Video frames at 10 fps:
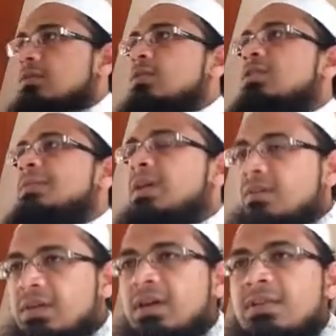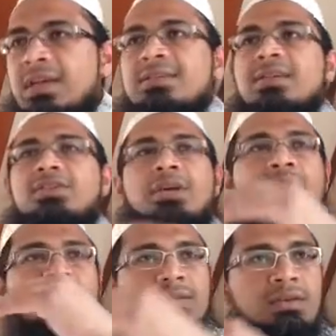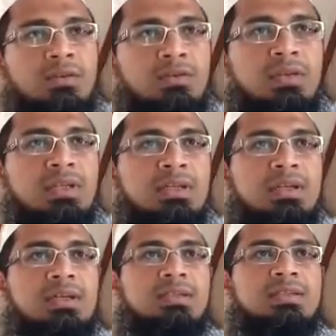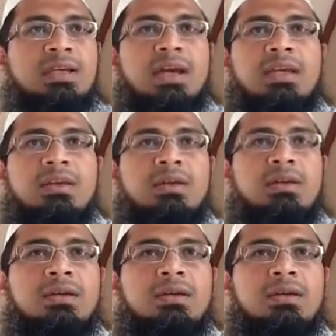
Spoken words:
to the sphere of the earth as such, and to the sky